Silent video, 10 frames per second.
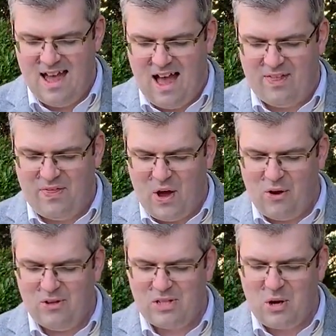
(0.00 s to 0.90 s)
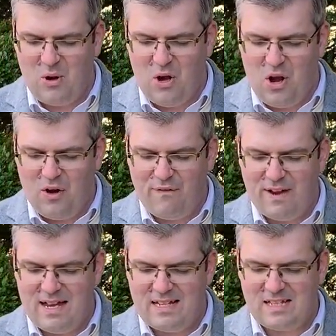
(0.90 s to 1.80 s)
and those who love
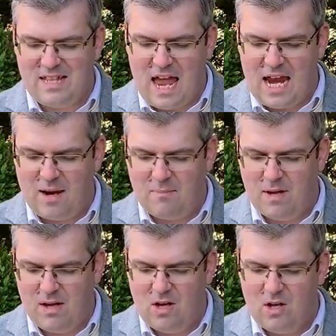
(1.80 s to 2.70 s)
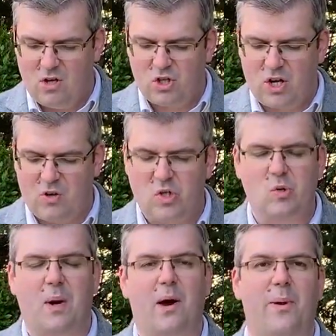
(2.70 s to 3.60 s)
his name shall
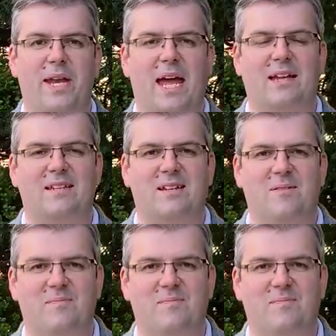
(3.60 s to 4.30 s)
dwell in it.